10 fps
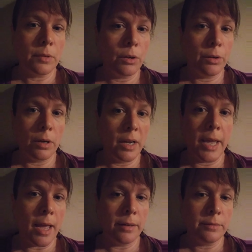or
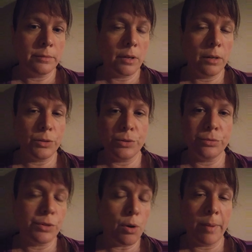again,
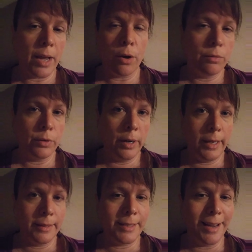to go back over it.